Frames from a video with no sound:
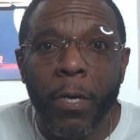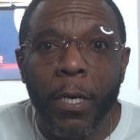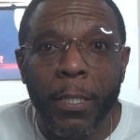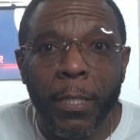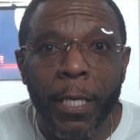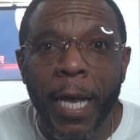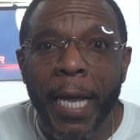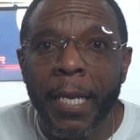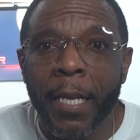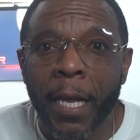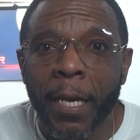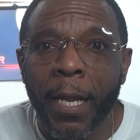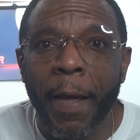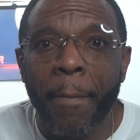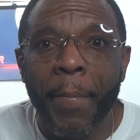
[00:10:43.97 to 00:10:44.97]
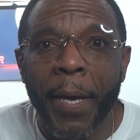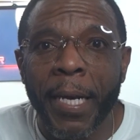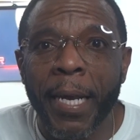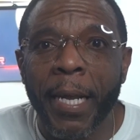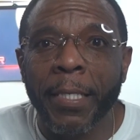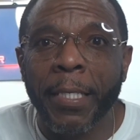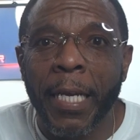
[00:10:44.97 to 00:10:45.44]
Cause look, ain't nothing like being in
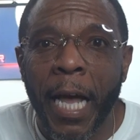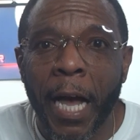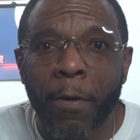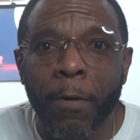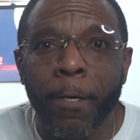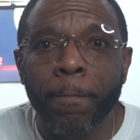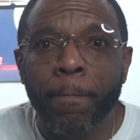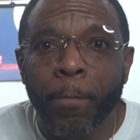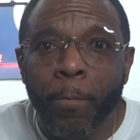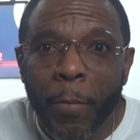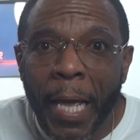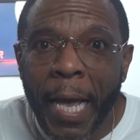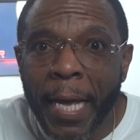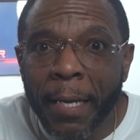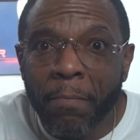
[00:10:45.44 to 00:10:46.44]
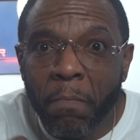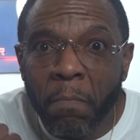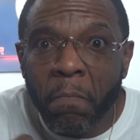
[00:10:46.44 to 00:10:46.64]
that shower at